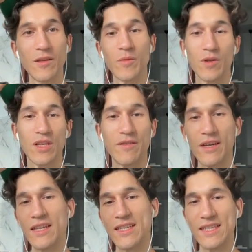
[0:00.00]
because I,
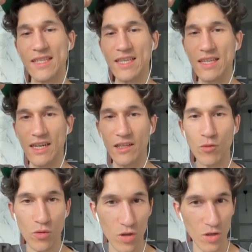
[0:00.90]
I see I
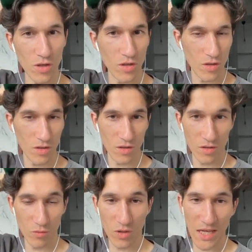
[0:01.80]
look
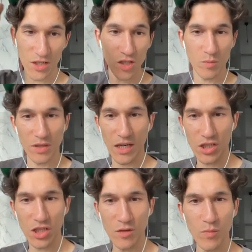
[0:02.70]
look dangerous, but
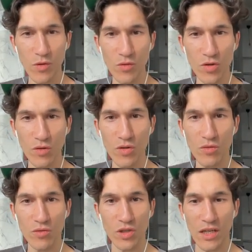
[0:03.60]
actually blue is
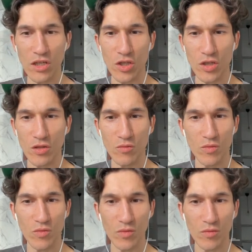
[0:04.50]
also dangerous.
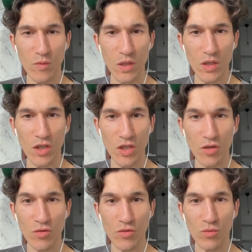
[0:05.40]
His
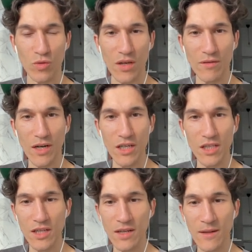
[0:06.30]
two dev
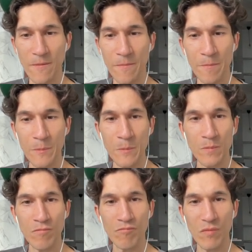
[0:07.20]
cards.
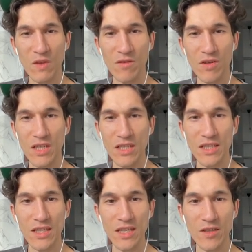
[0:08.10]

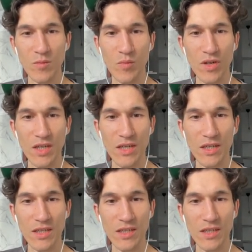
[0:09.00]
Green needs brick.